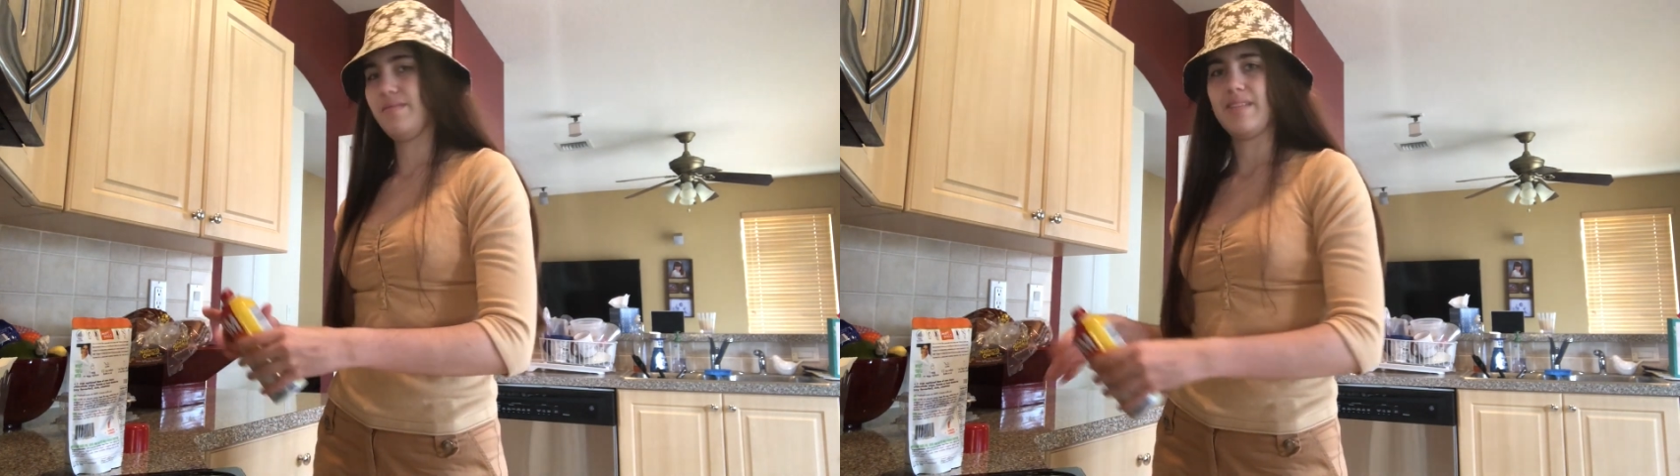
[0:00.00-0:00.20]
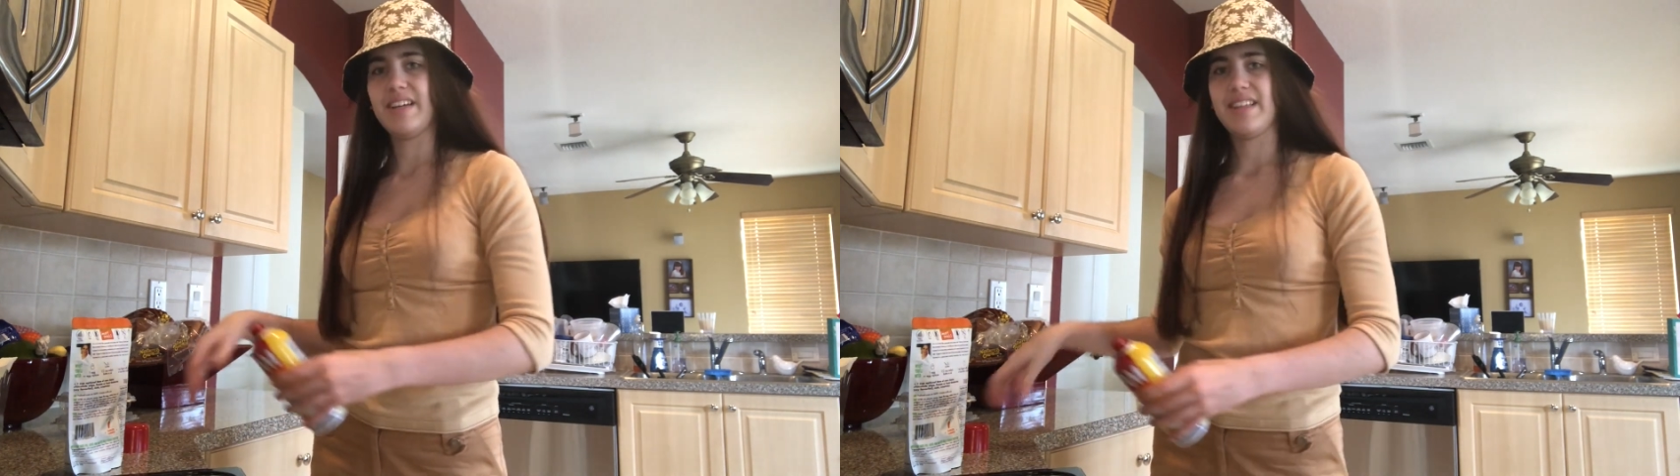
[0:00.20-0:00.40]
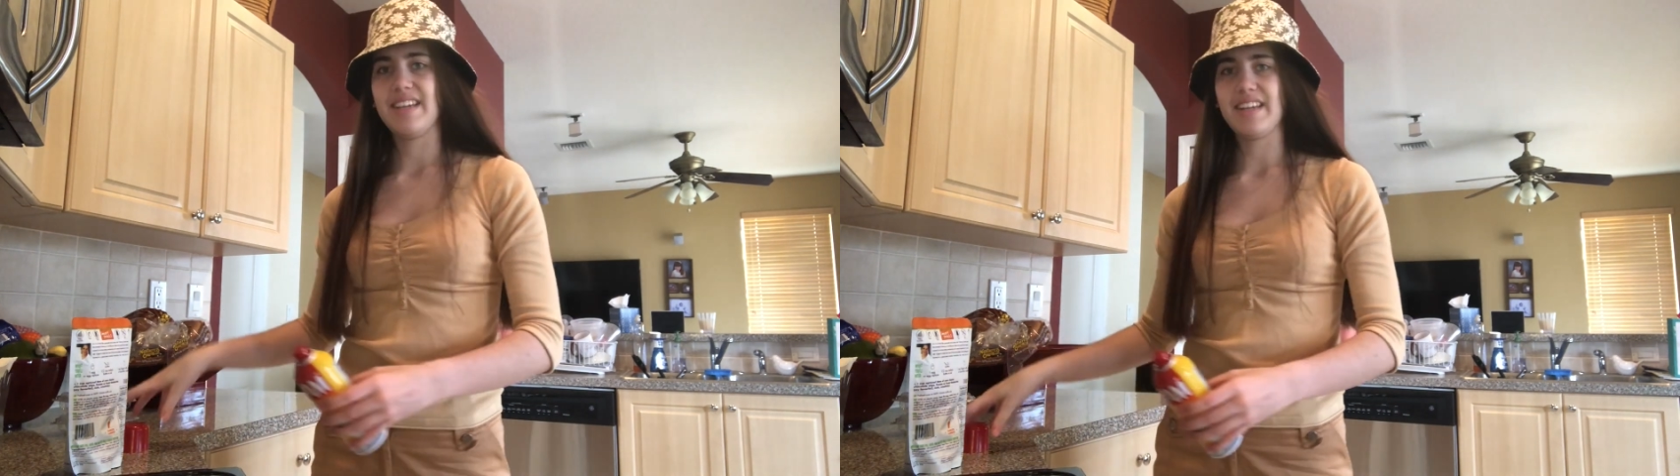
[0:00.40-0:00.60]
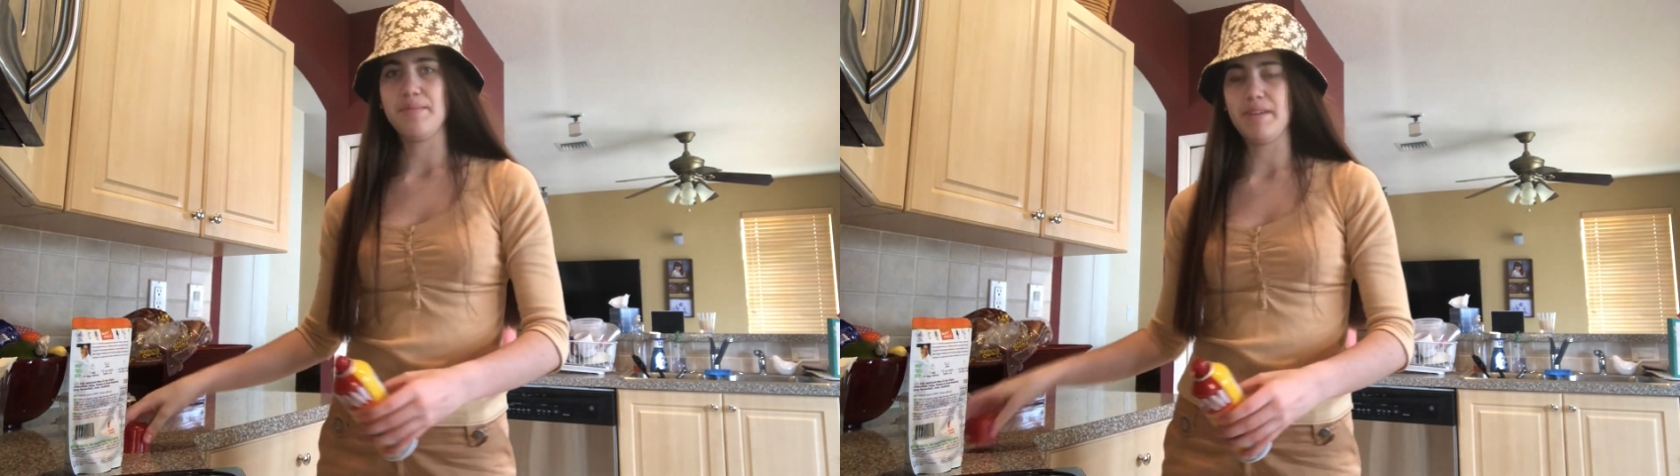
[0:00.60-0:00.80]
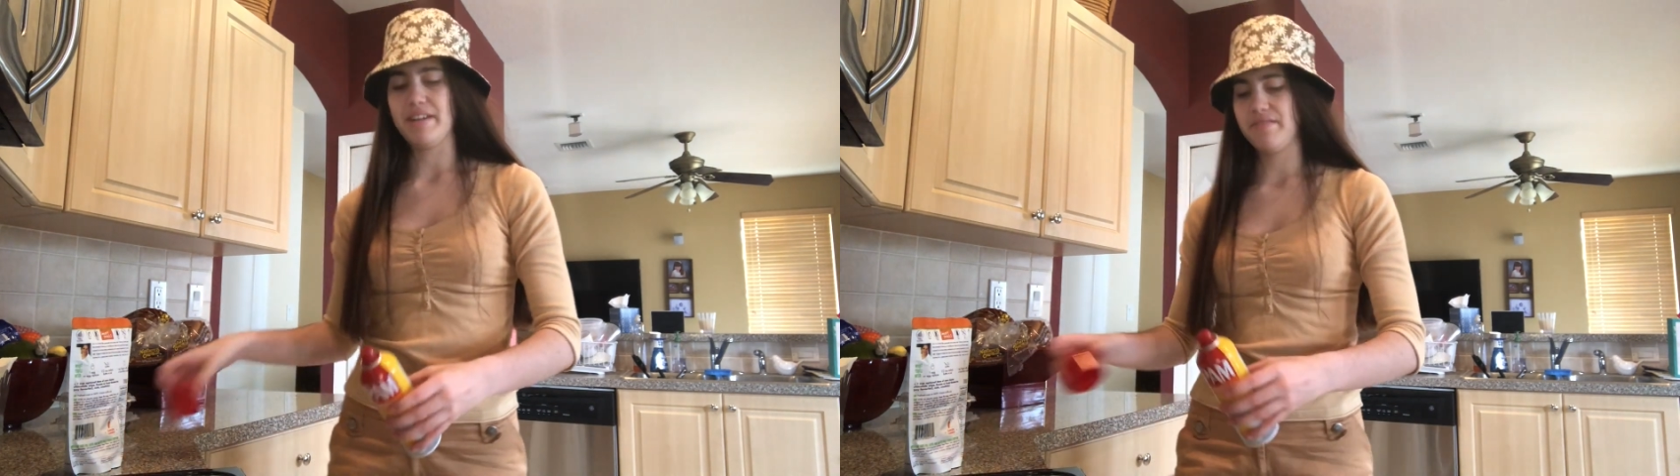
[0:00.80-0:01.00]
I think I
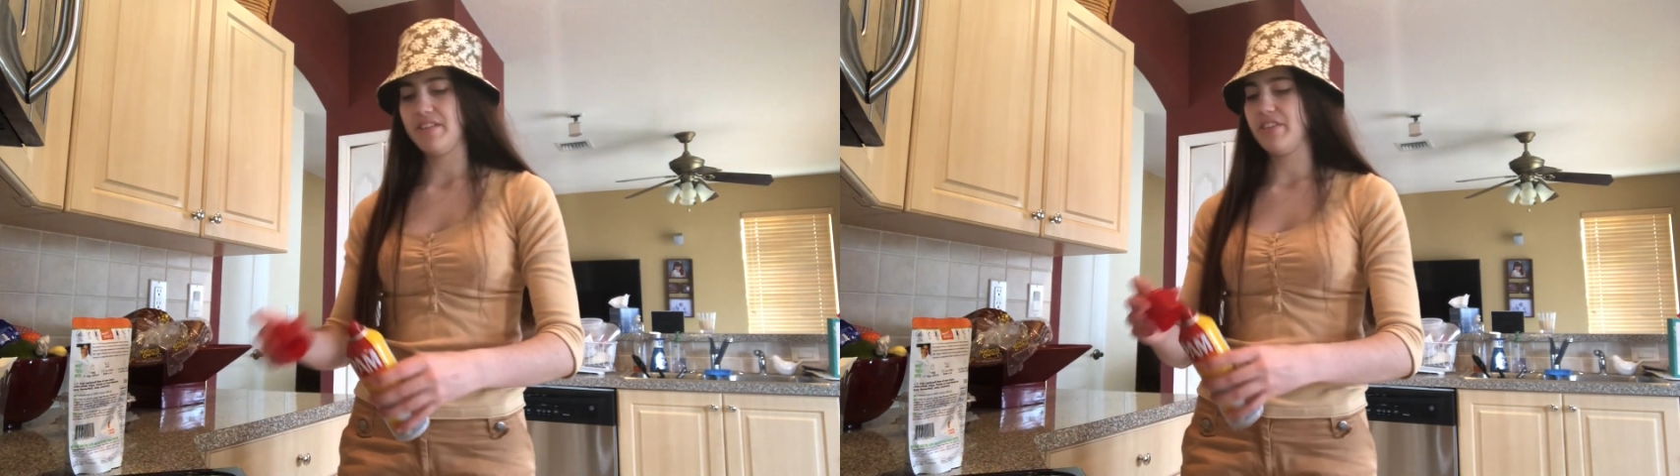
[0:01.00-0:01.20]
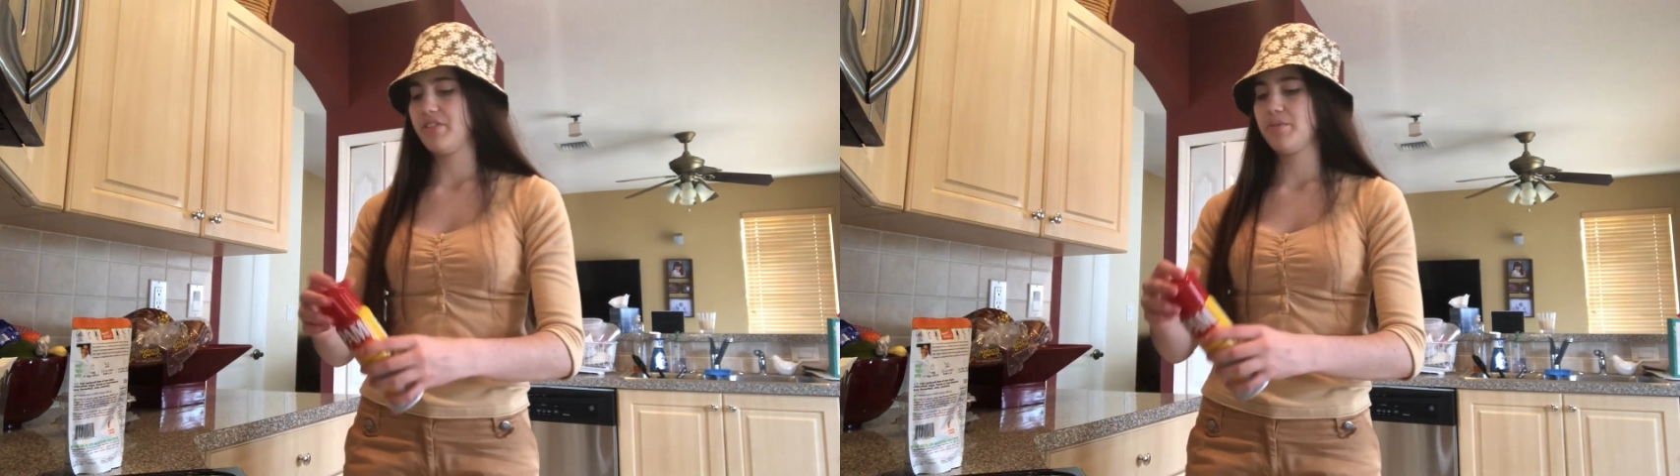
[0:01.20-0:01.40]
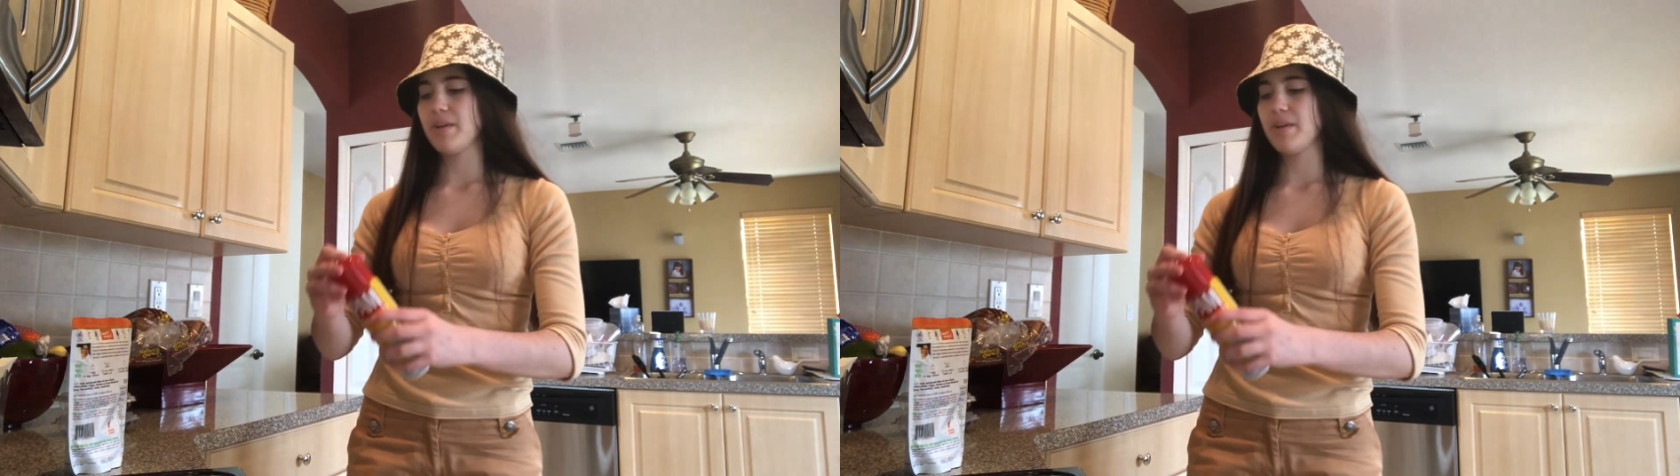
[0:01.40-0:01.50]
might have done too